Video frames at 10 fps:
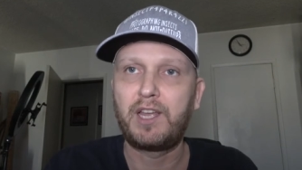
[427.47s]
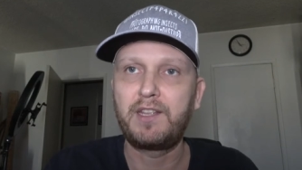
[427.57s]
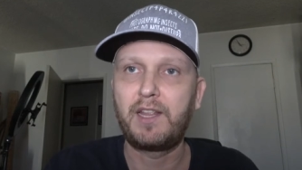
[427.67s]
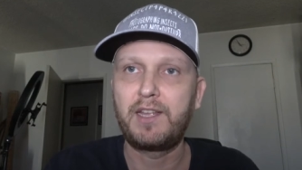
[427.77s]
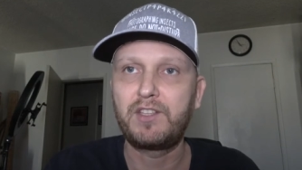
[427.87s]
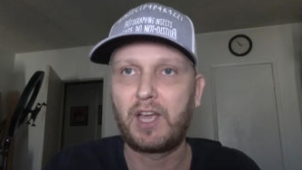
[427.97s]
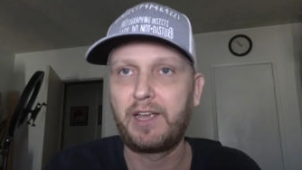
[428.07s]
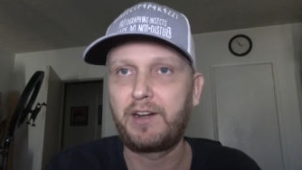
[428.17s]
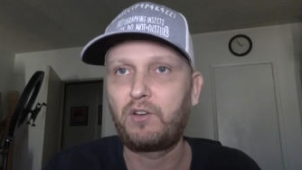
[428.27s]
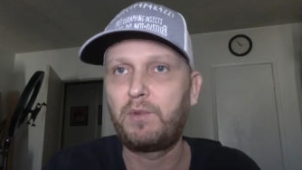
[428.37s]
any lens
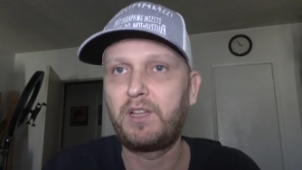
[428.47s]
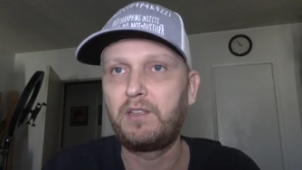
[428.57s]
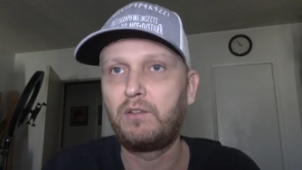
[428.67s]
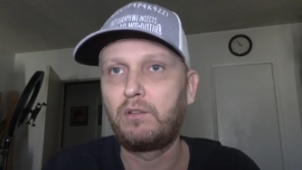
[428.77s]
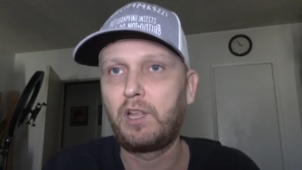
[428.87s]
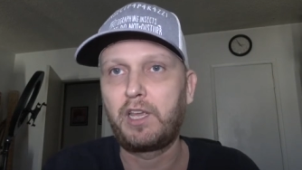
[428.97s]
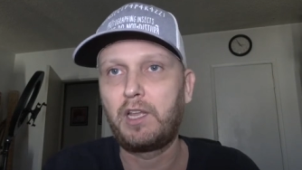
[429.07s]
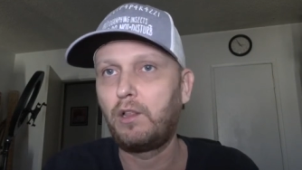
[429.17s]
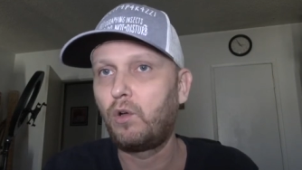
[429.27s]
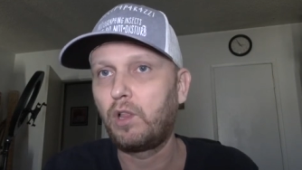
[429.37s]
i recommend it on like
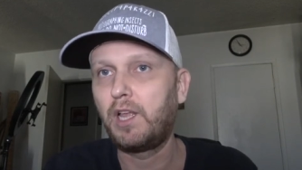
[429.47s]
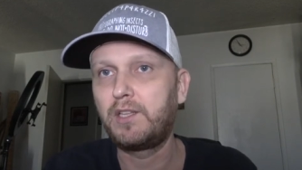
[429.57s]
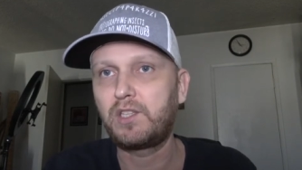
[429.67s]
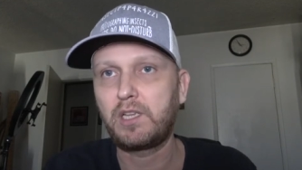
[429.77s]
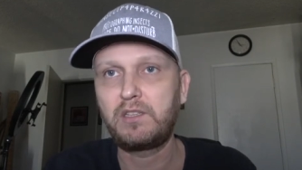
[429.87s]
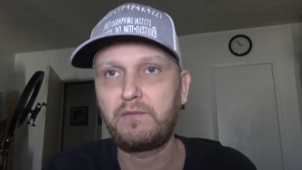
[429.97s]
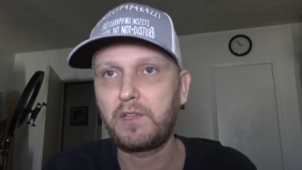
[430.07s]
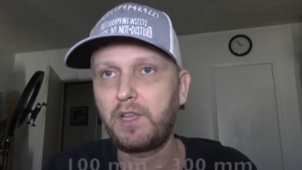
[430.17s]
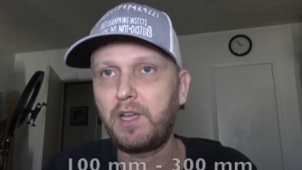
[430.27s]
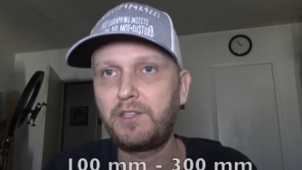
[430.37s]
a long lens like
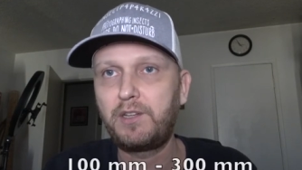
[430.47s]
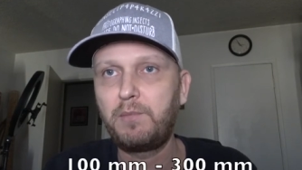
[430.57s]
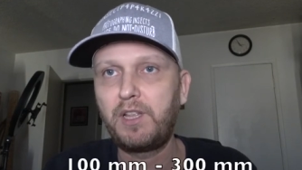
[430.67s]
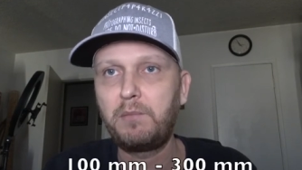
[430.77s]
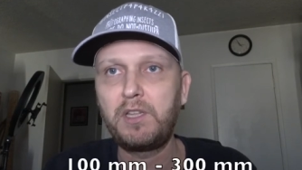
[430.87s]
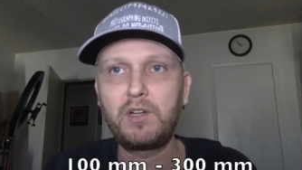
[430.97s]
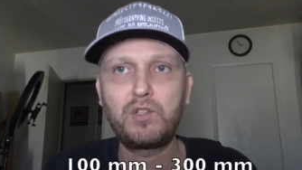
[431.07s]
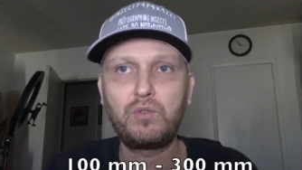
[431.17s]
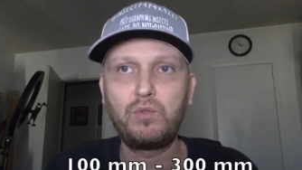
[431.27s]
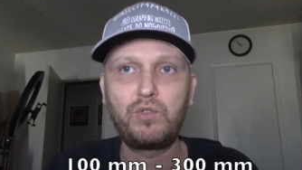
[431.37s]
something like 100 millimeters
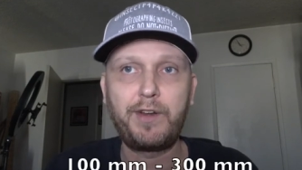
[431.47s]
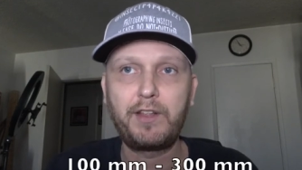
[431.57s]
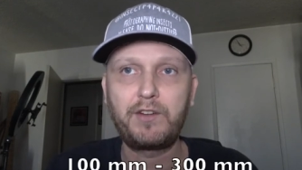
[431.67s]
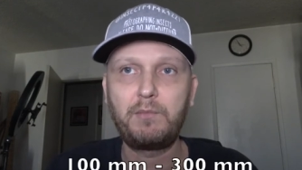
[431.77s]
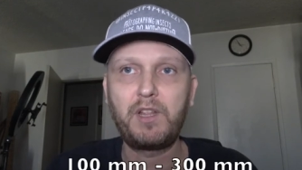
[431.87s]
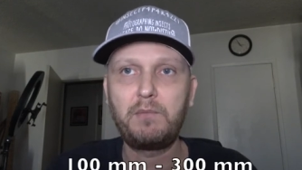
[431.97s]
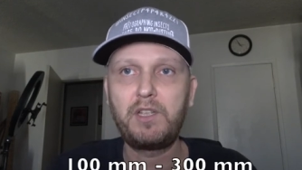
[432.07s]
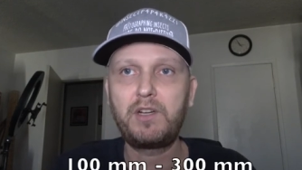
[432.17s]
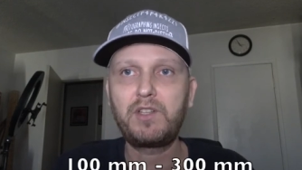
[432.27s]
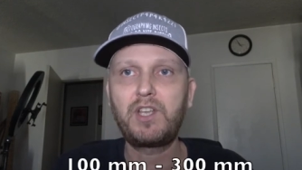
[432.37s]
to 300
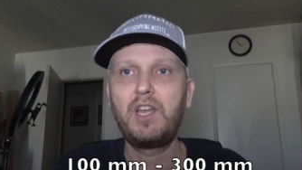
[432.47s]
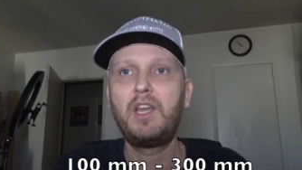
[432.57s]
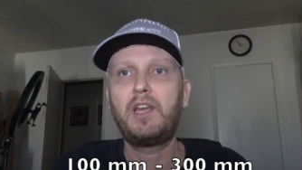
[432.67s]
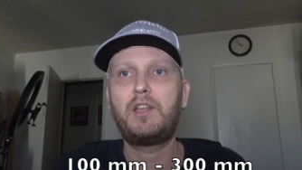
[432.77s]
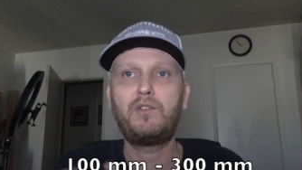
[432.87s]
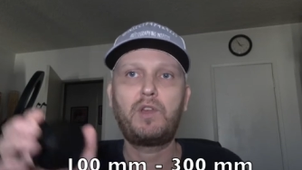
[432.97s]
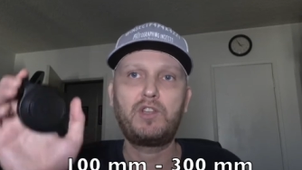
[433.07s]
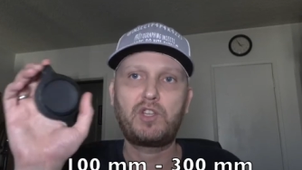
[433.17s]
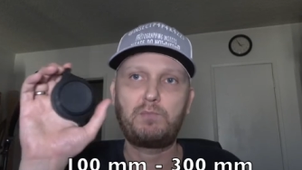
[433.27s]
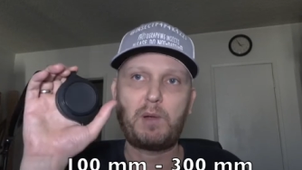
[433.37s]
millimeters and you can
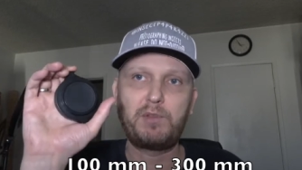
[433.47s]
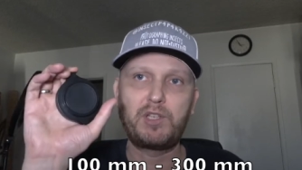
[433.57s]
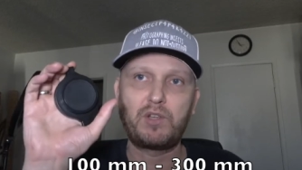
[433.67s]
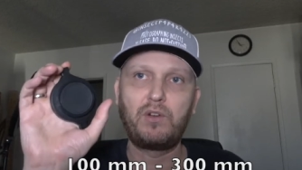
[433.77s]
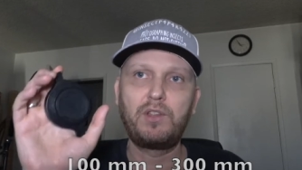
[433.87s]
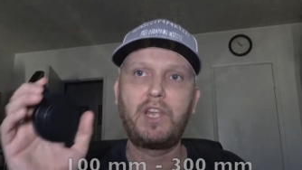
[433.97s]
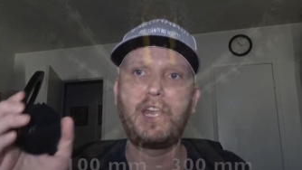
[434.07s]
just pop this on